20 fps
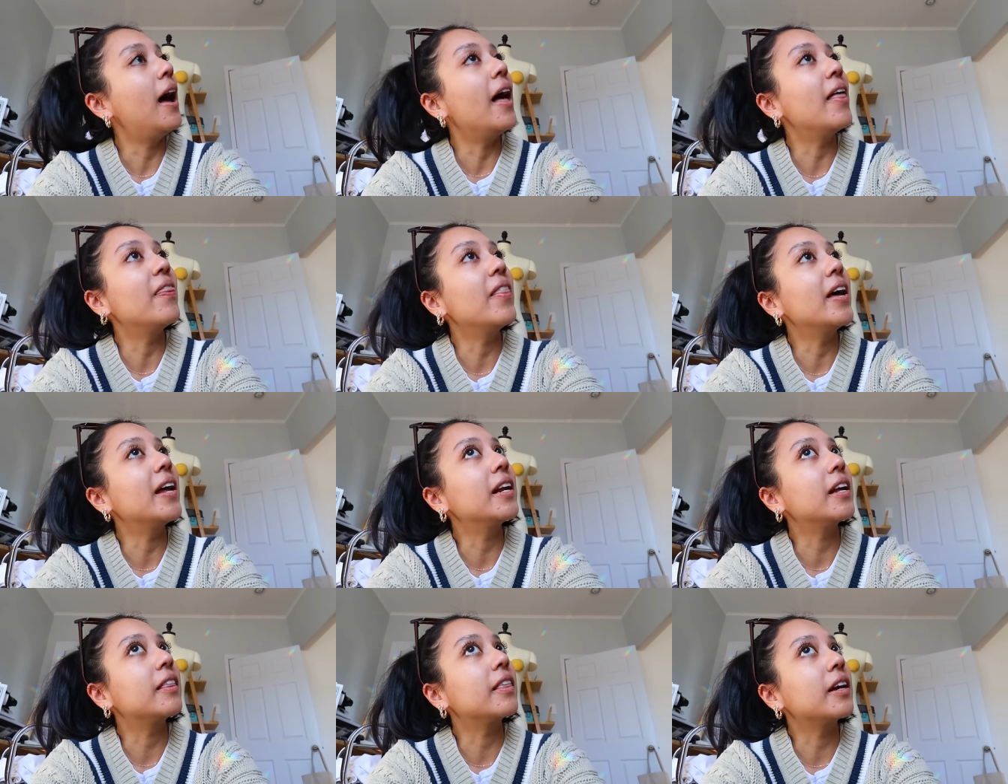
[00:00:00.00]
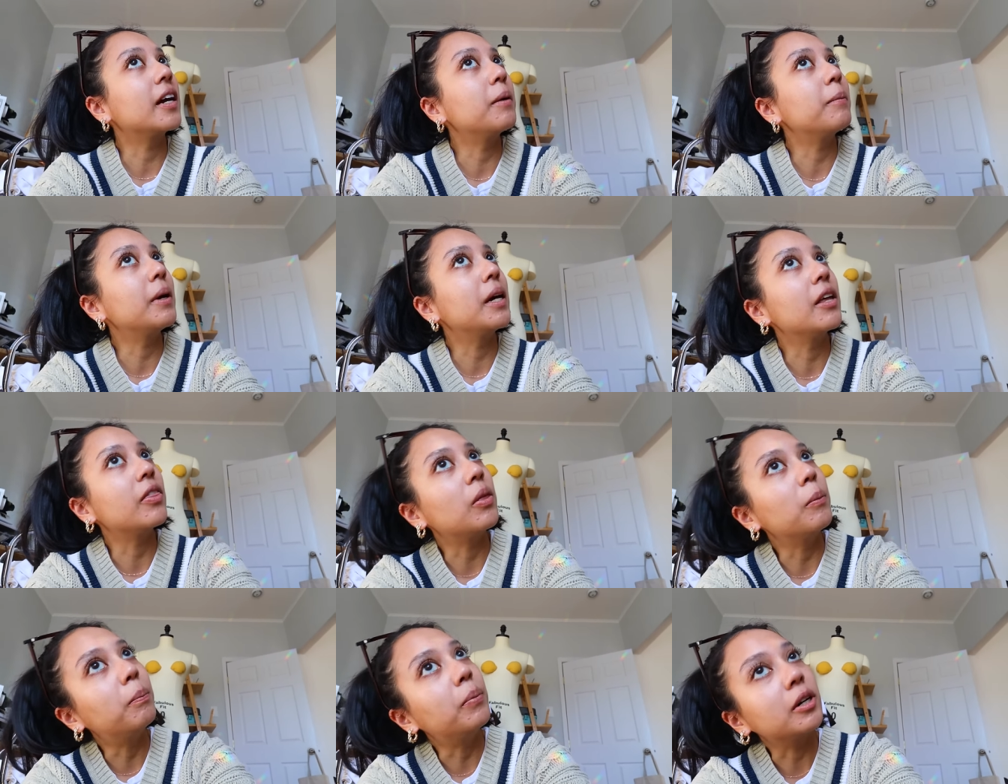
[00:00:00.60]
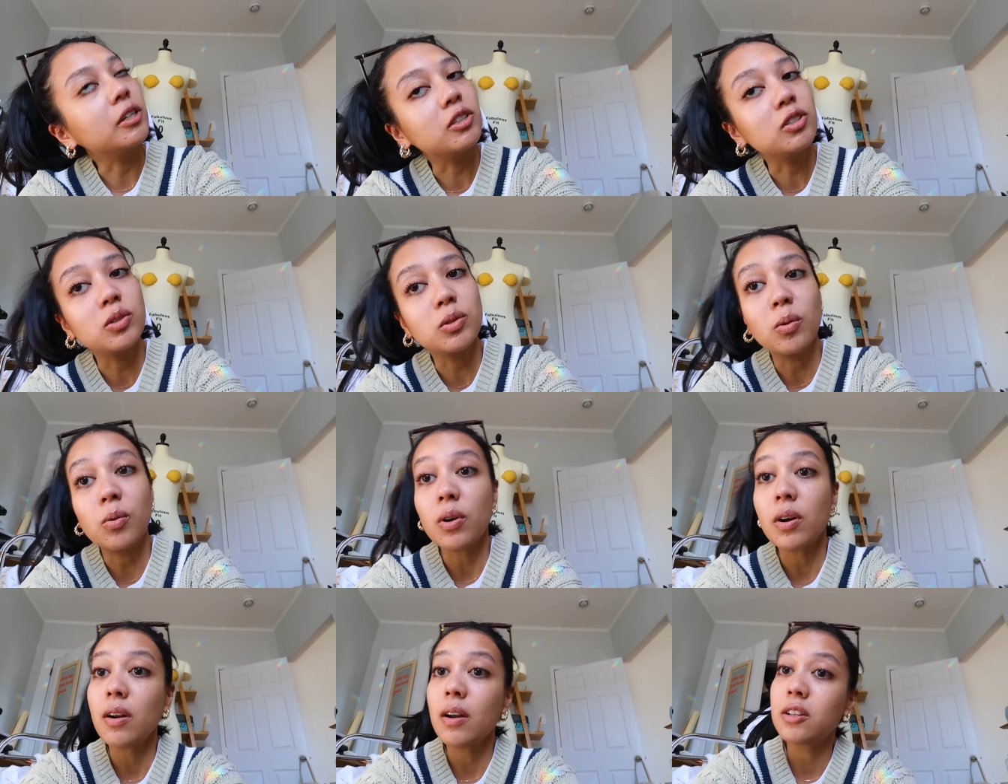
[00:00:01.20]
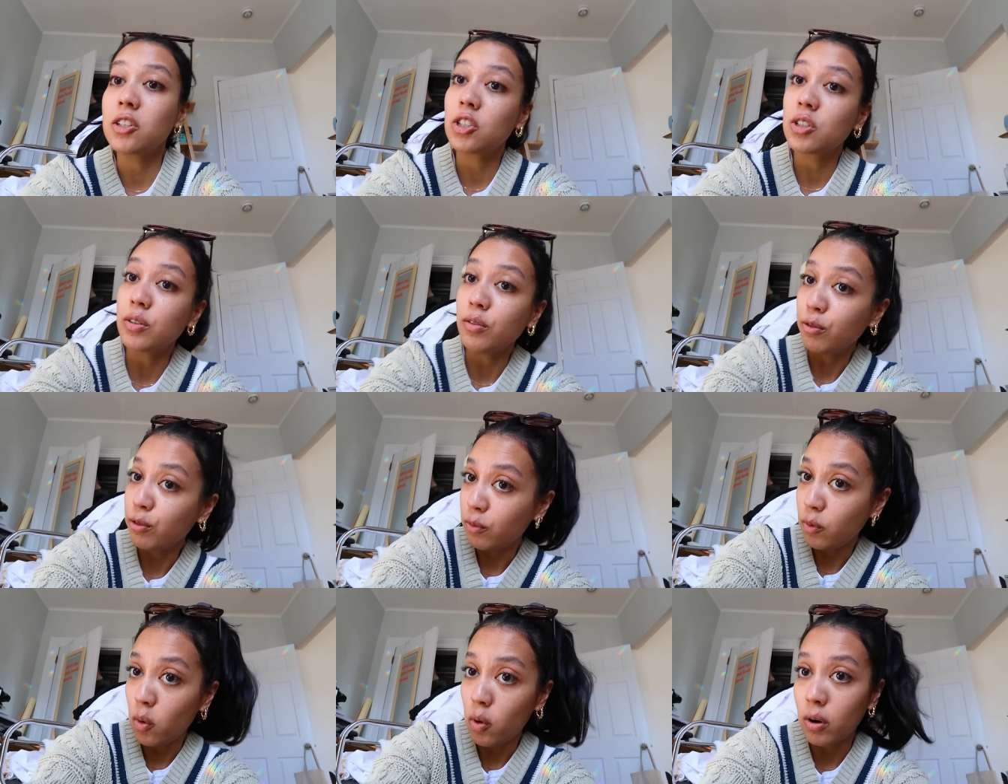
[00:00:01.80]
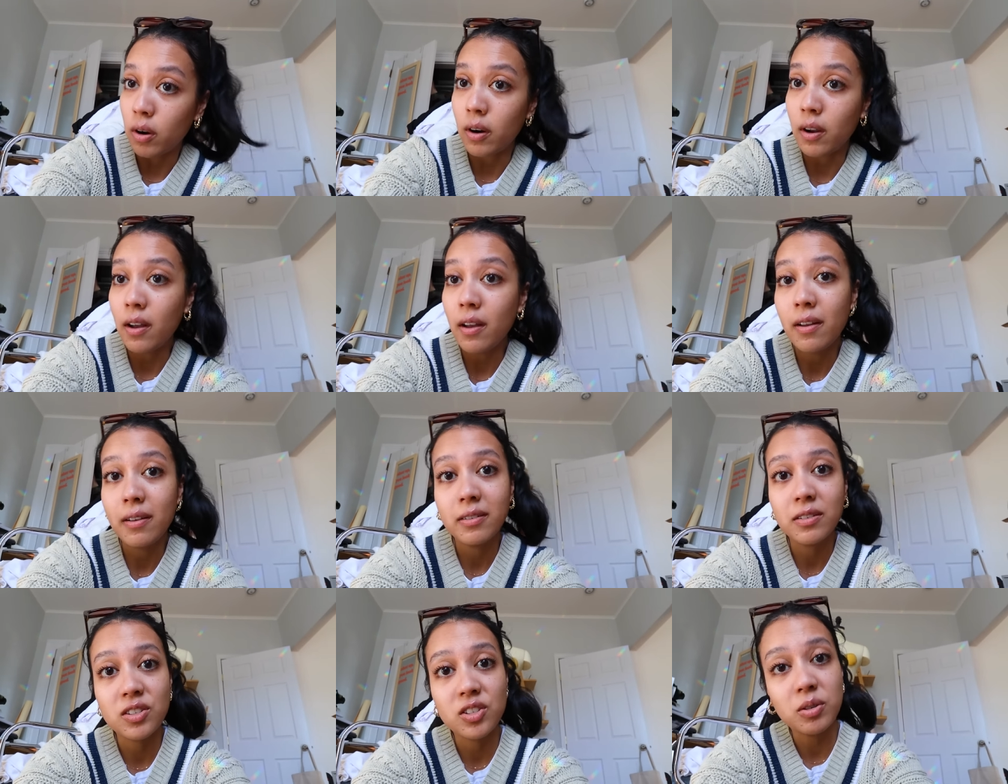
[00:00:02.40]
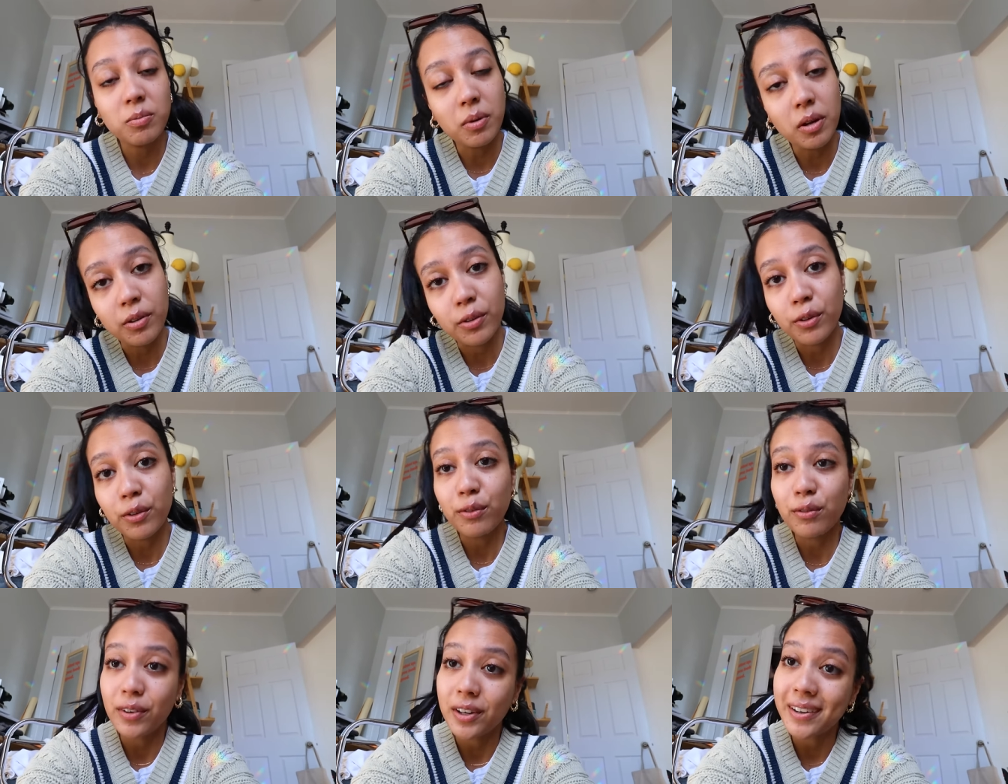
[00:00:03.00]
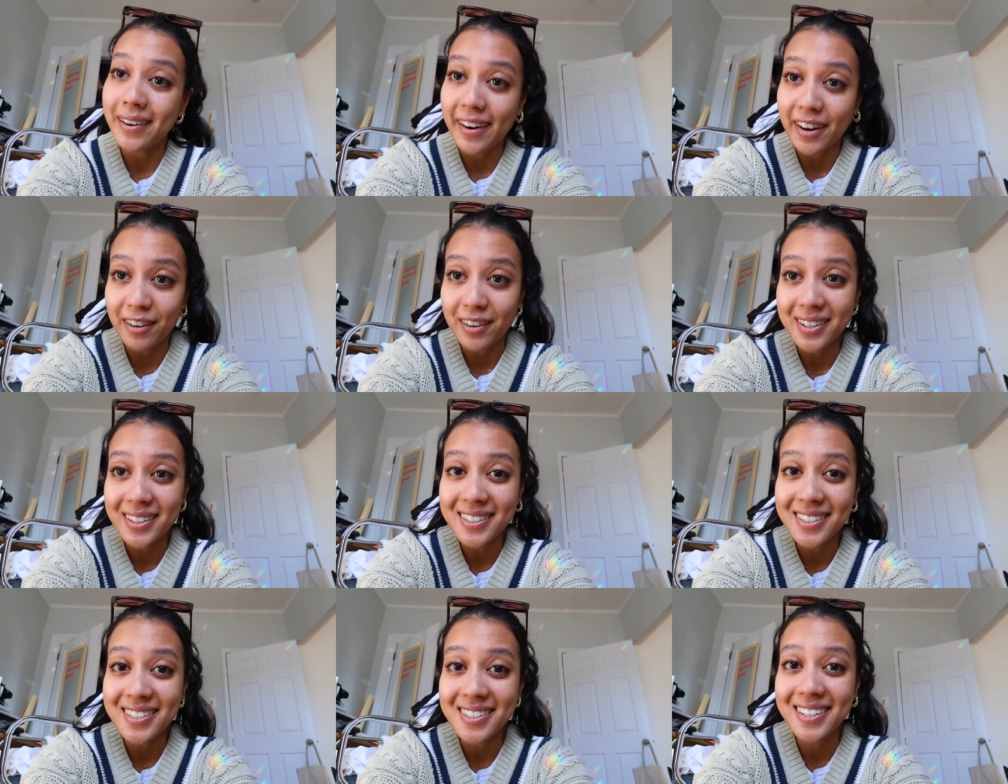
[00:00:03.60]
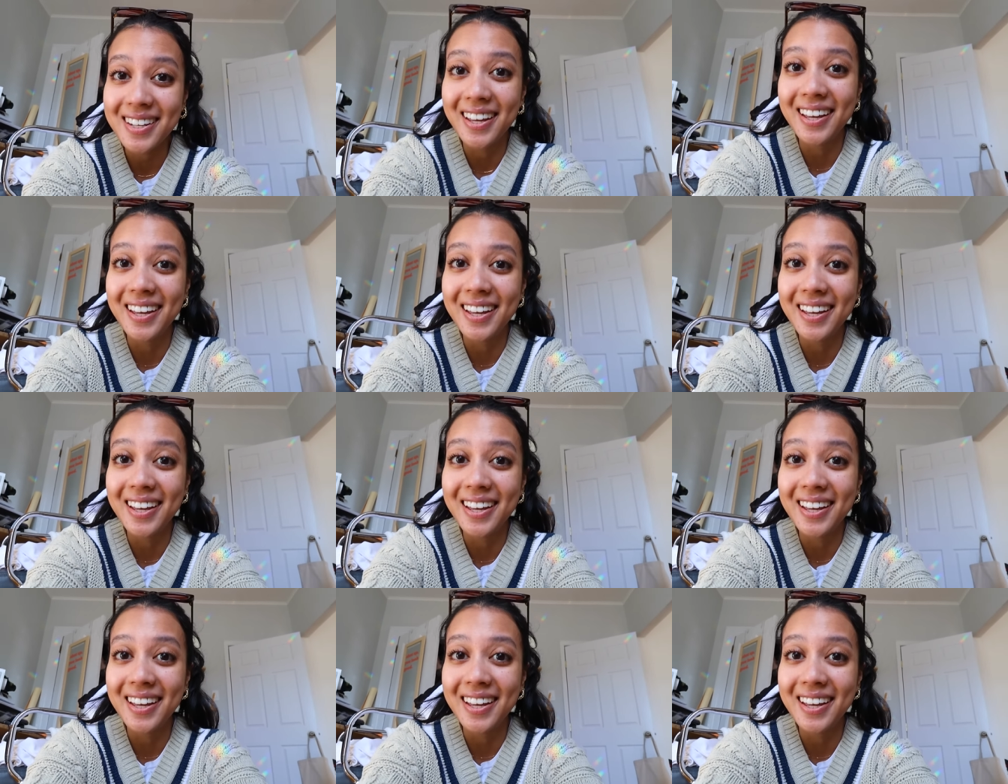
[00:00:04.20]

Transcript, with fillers: And then I think I might hit the bookstore and Sephora and some other fun errands.